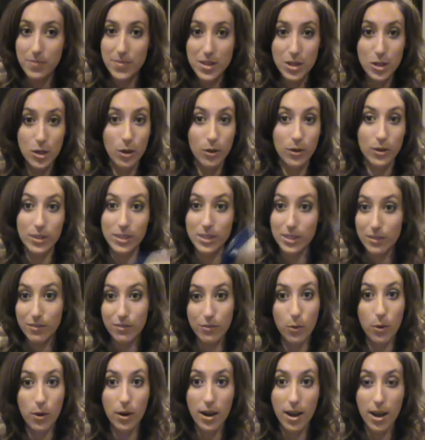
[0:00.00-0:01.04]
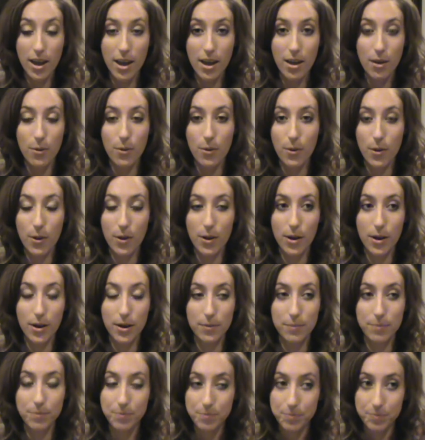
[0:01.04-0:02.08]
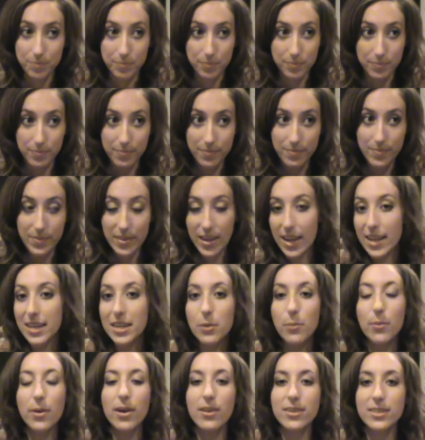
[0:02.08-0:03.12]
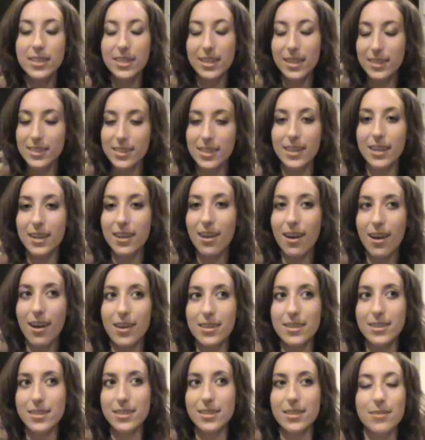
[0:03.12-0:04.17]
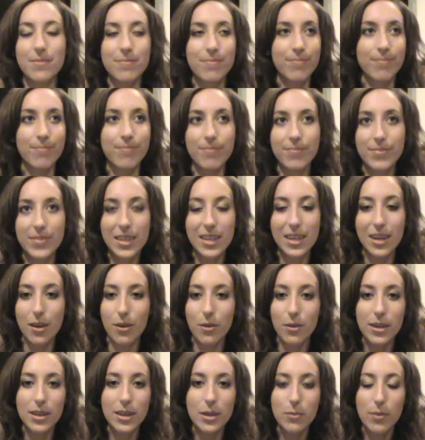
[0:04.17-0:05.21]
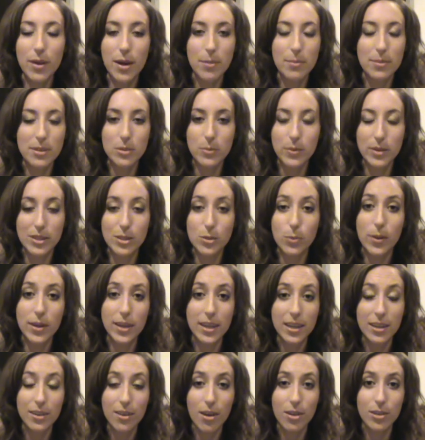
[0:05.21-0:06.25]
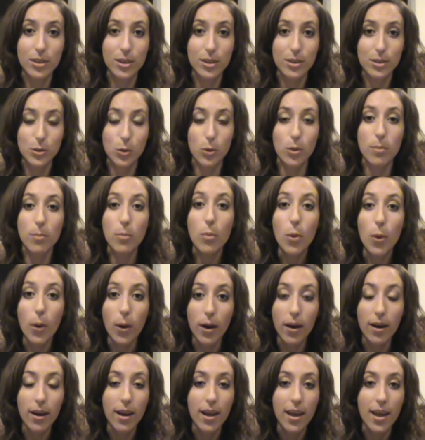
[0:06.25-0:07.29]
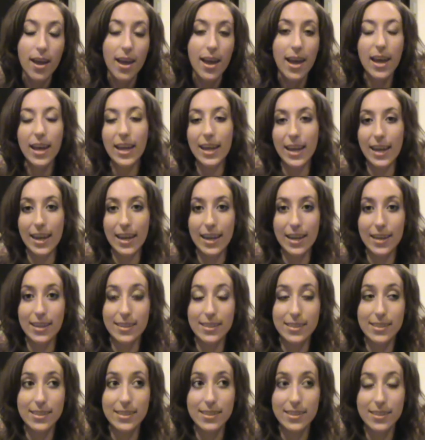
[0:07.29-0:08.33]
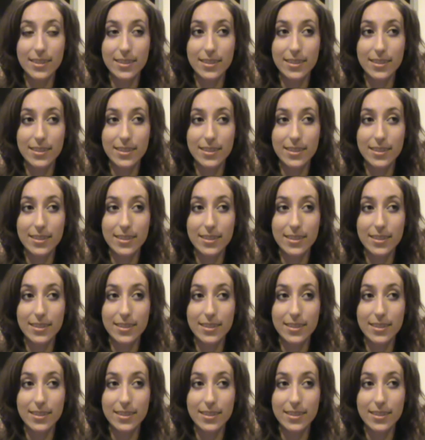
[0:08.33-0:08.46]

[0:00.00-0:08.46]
you go to Sephora or anywhere else, and it's going to cost, you know, anywhere between $20 or more. And